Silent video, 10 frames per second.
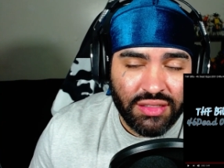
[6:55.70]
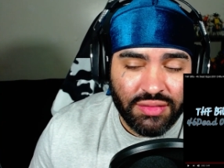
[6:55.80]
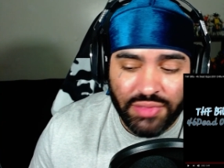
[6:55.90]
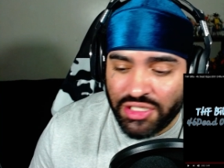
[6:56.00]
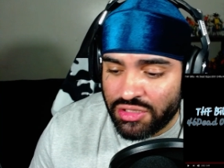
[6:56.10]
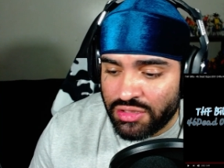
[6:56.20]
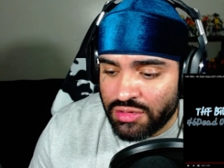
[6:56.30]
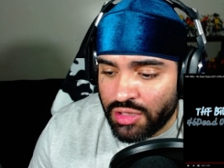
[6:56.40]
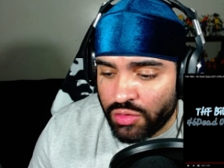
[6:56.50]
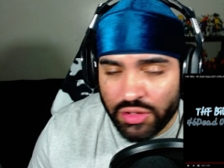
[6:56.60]
Make sure you
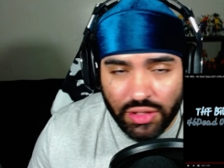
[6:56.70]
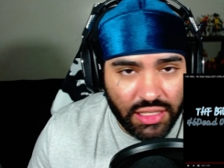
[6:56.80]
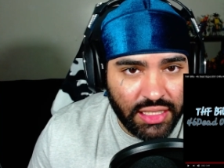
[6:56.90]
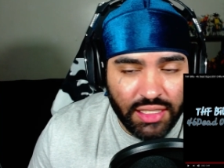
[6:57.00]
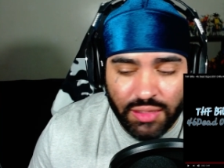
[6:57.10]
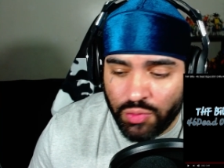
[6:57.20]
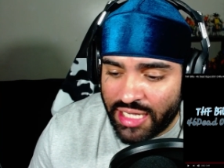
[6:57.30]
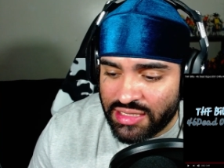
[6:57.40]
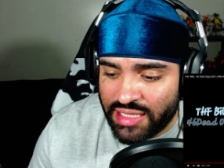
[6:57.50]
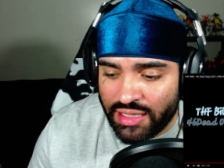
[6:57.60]
go and clean up,
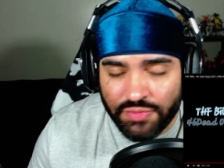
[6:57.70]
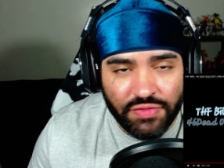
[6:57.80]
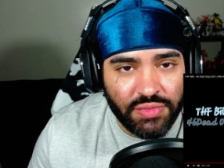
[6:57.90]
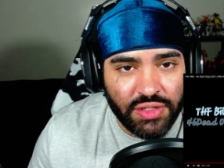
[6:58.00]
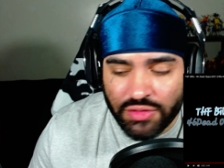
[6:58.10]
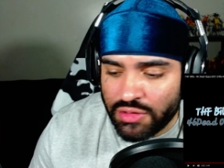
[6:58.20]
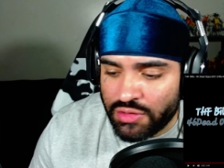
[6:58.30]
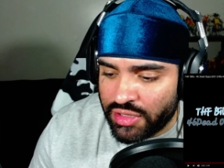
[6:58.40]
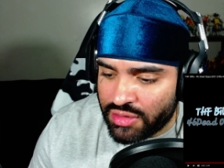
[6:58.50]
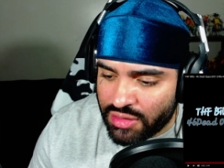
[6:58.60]
wash that up for me real
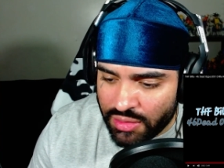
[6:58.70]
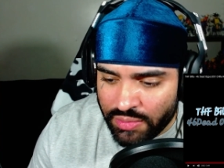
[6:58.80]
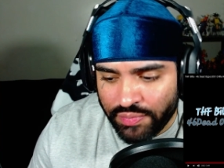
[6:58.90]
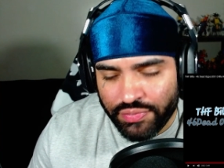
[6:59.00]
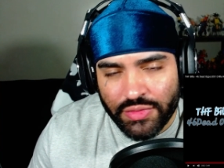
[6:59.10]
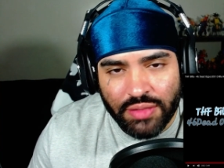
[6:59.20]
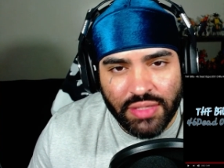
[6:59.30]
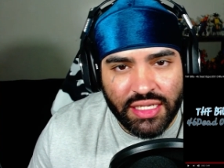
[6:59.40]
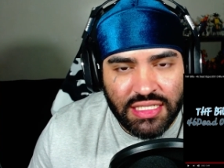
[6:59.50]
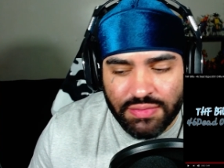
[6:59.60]
quick, you know?
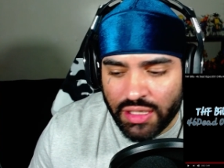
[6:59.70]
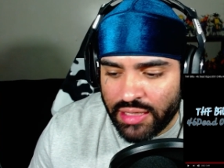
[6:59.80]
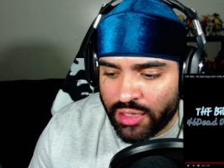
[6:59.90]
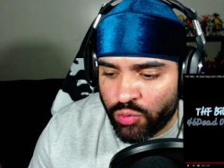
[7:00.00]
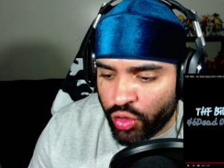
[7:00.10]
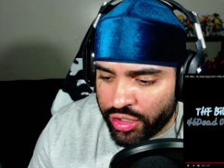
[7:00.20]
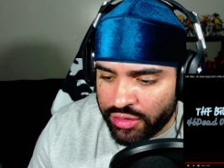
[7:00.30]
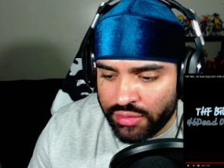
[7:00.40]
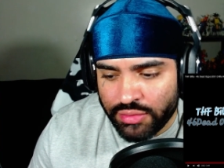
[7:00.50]
Make it smell like water.